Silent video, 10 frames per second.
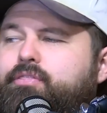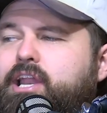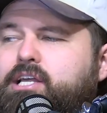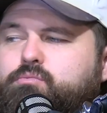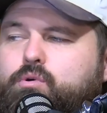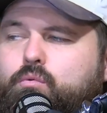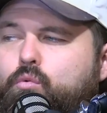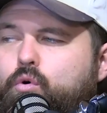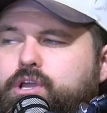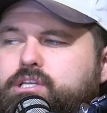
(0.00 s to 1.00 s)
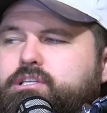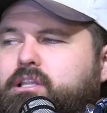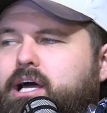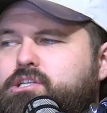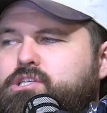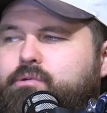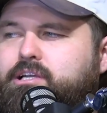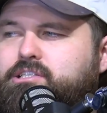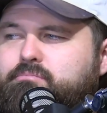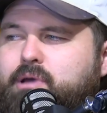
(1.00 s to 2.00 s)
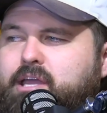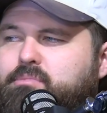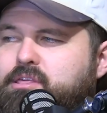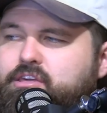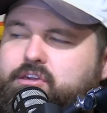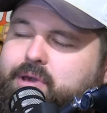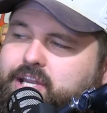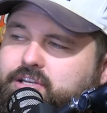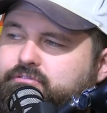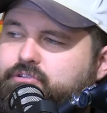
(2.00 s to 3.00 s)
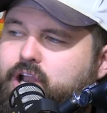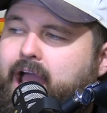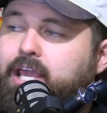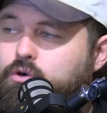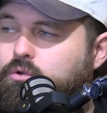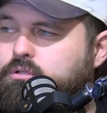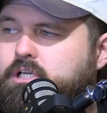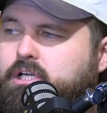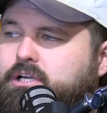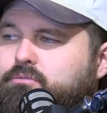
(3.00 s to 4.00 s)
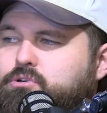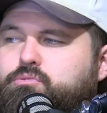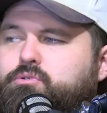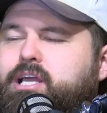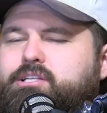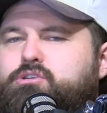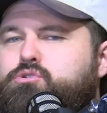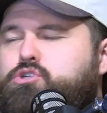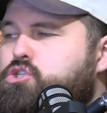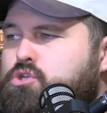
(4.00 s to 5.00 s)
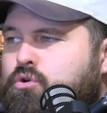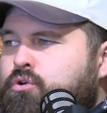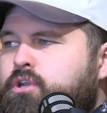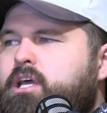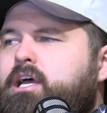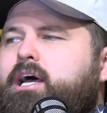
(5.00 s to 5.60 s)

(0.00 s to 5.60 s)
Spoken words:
Then as we were walking to lunch, you actually made me think about a different angle, which we'll get to soon.